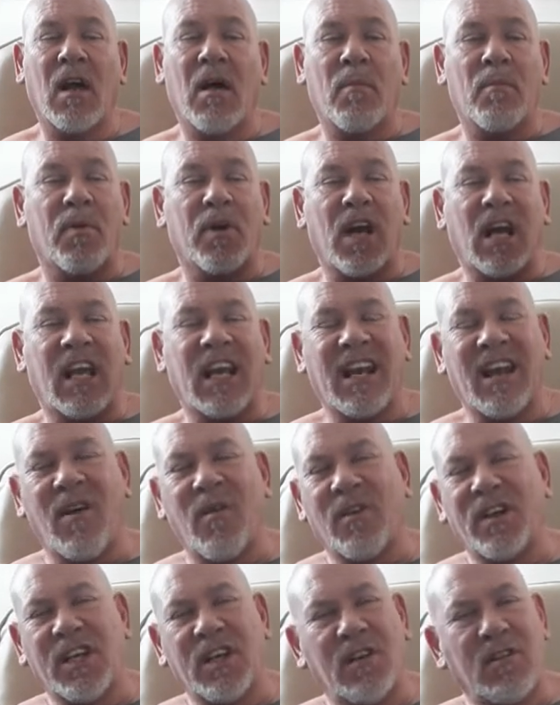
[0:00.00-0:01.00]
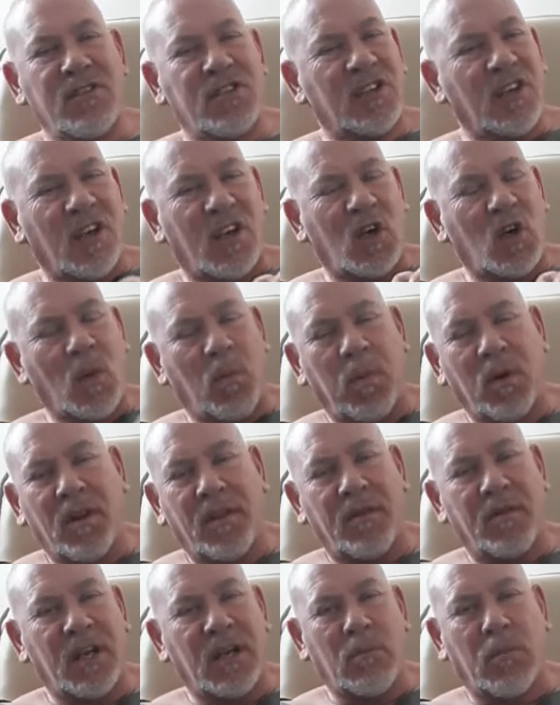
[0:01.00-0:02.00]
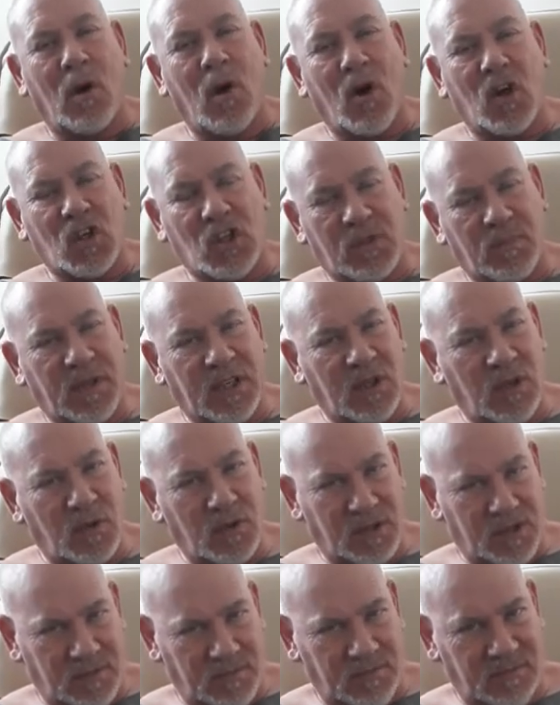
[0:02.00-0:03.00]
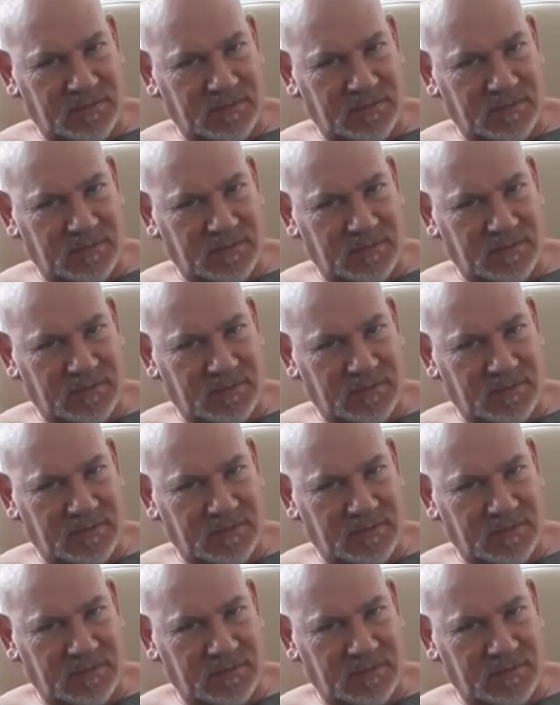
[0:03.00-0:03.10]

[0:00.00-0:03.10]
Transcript: but I can only use a couple of 3 blocks because